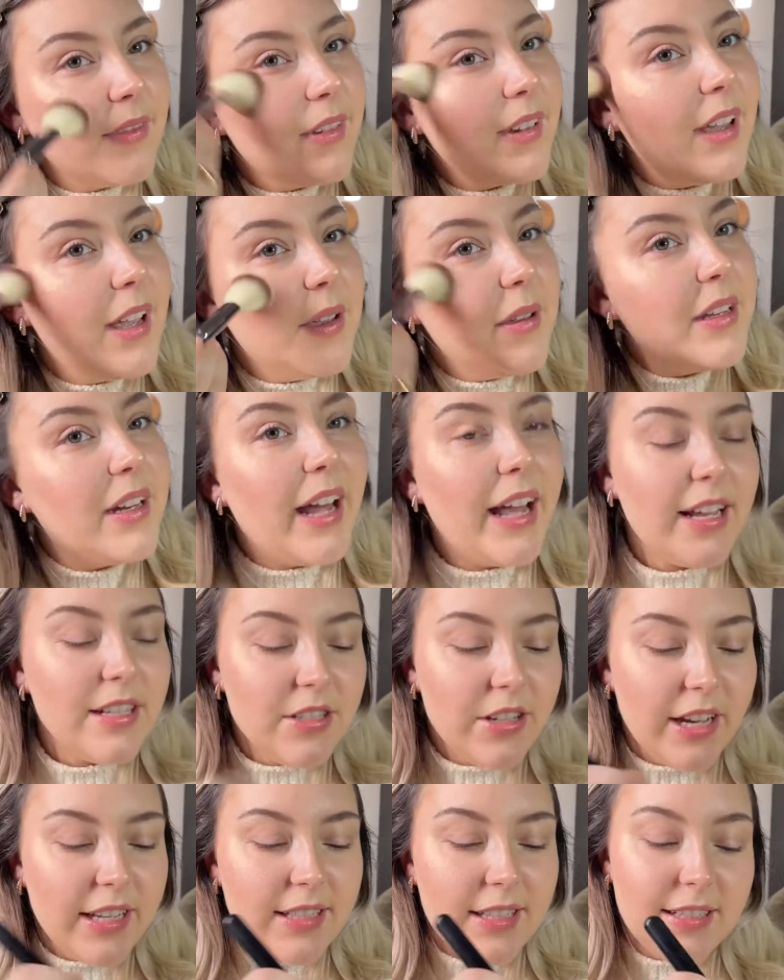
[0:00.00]
I mean, as you
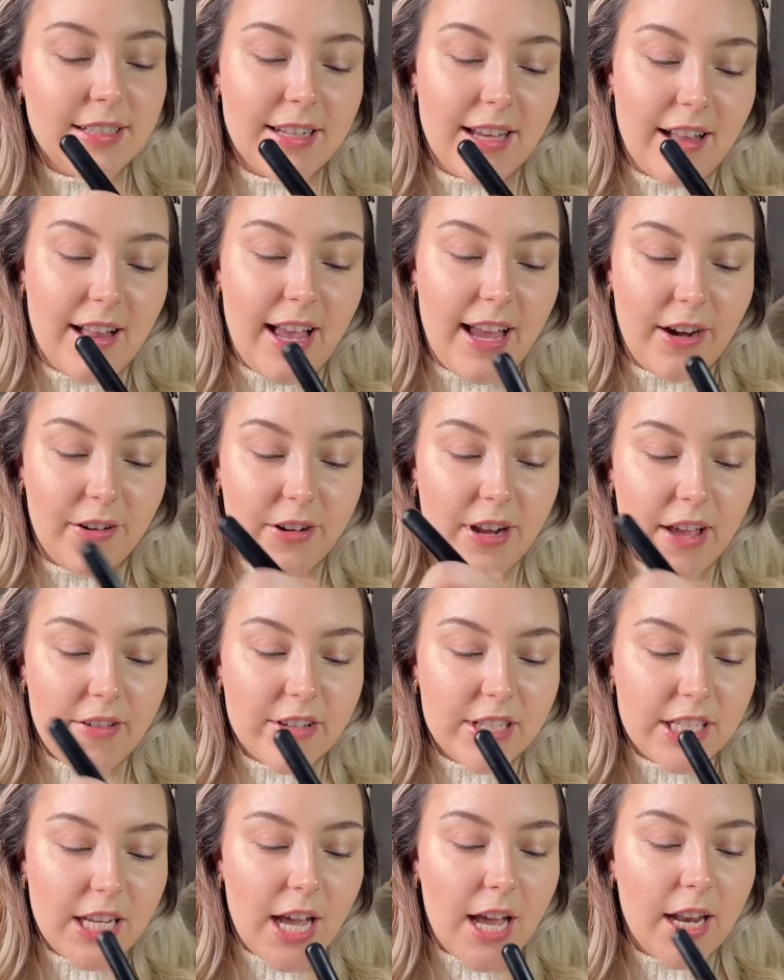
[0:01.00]
guys can tell, I don't have a
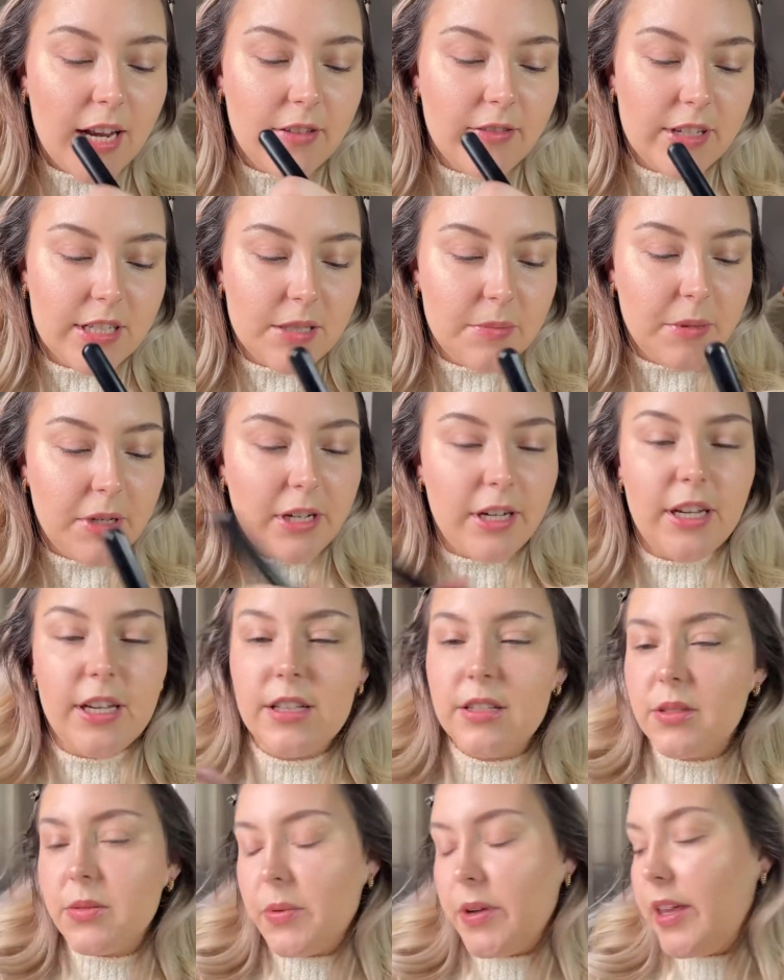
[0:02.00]
ton of
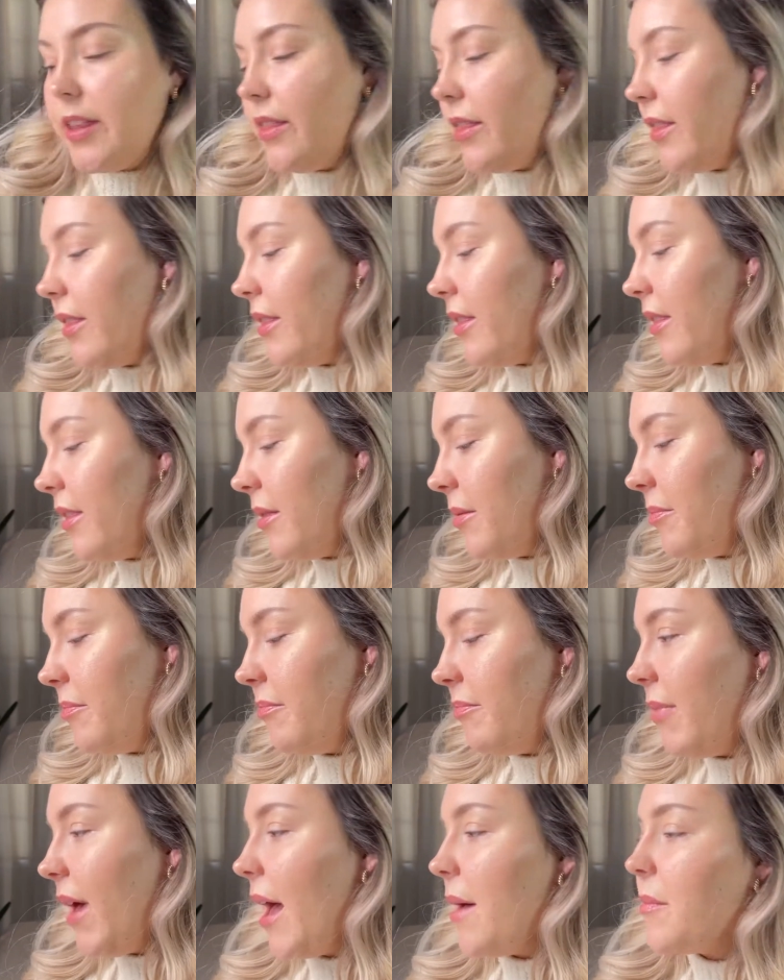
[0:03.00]
experience with
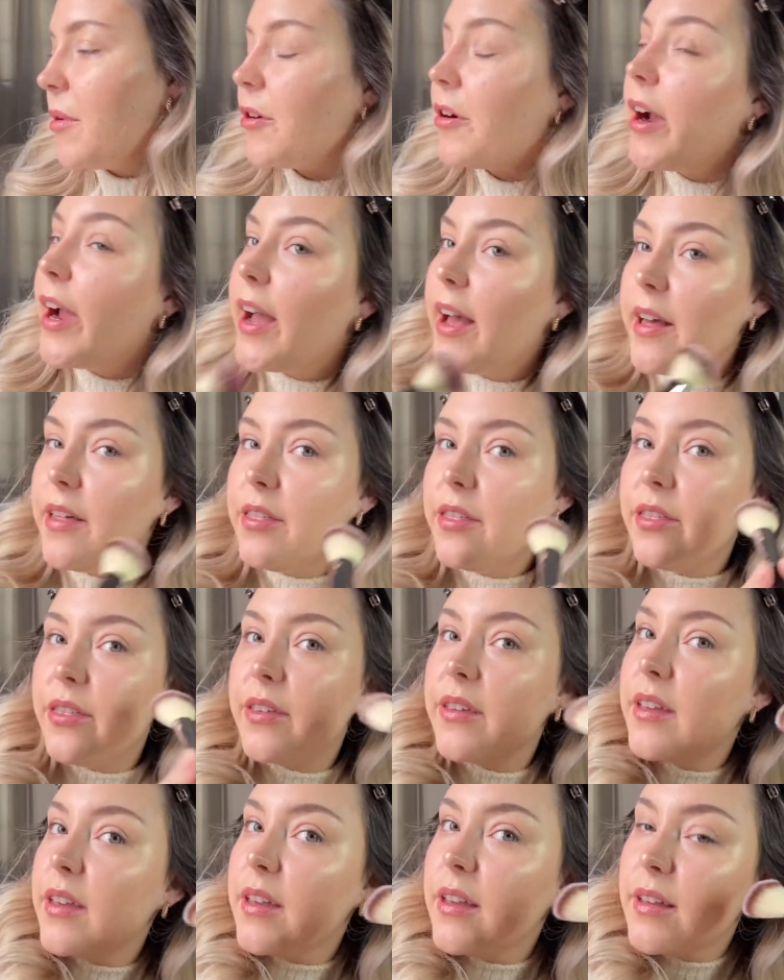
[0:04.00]
Pat McGrath
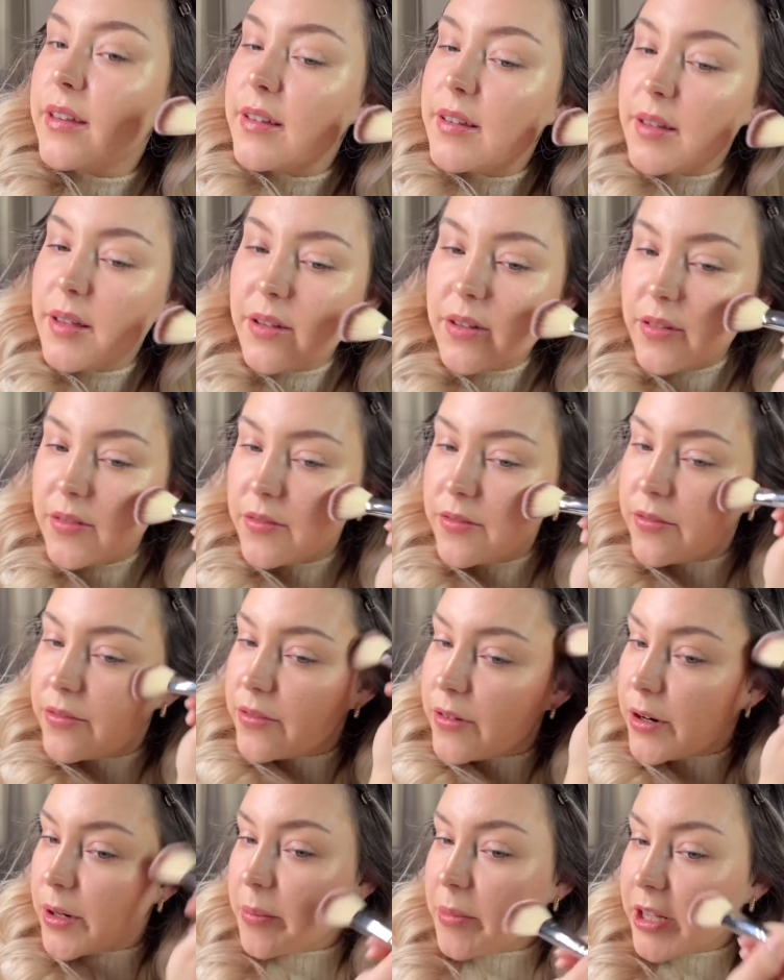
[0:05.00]

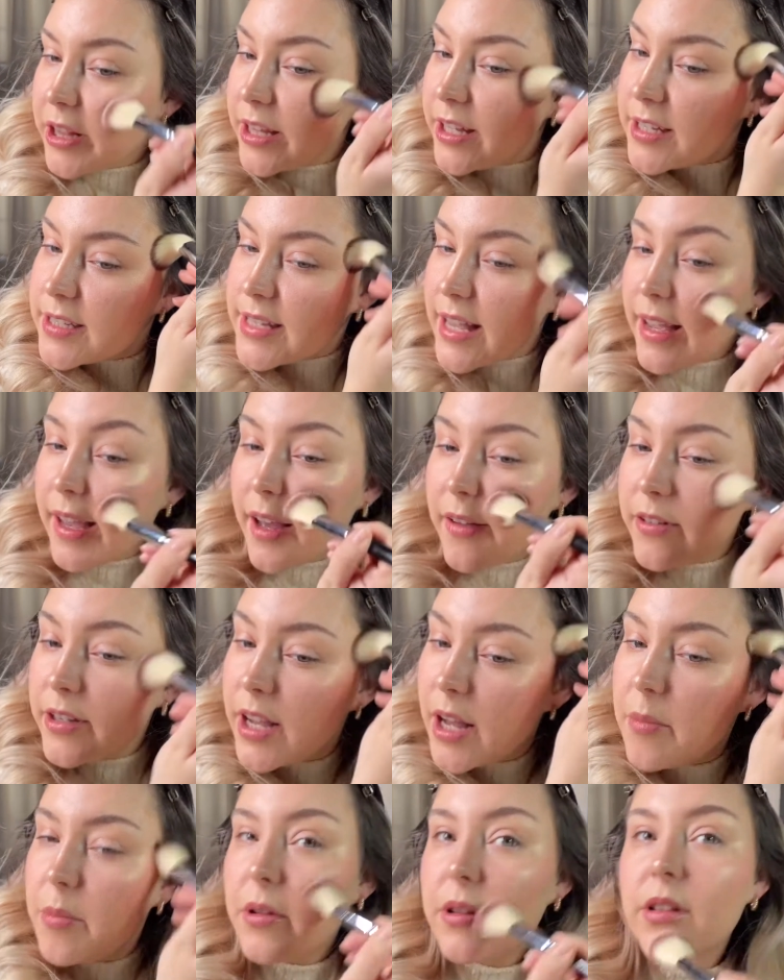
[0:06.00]
formulas. I have a
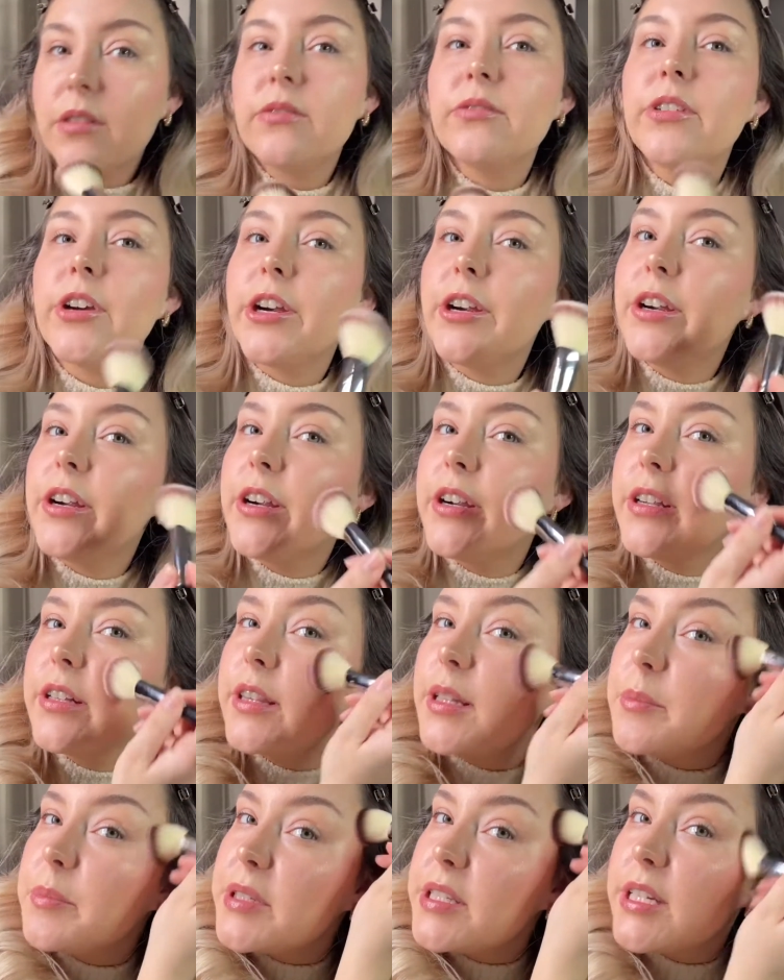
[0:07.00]
couple of her
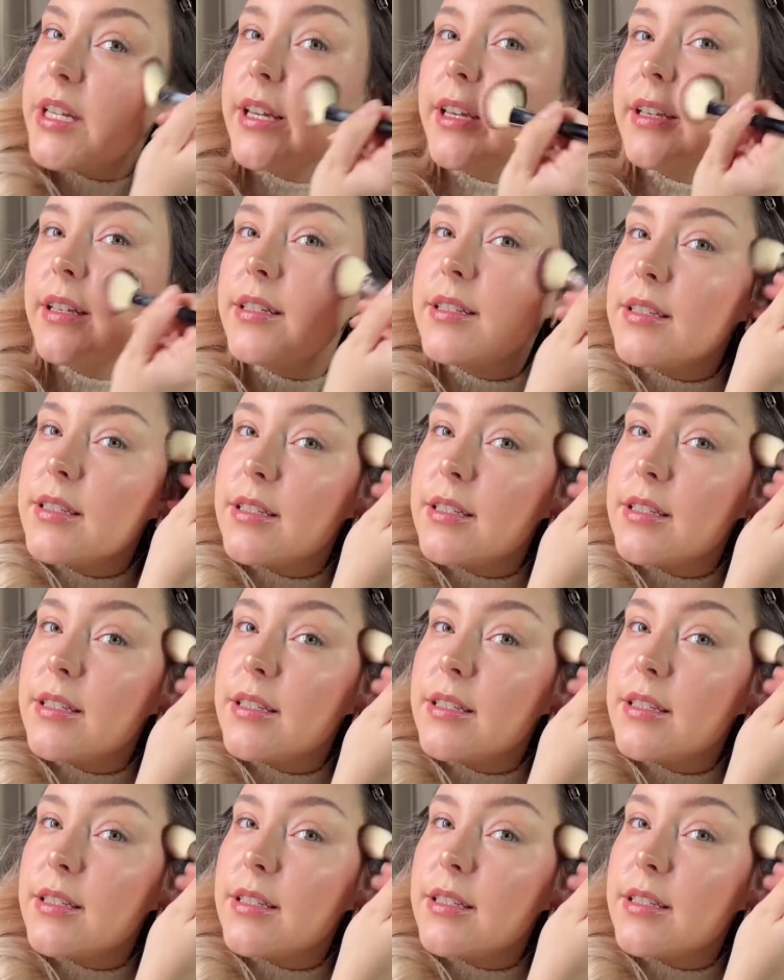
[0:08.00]
lipsticks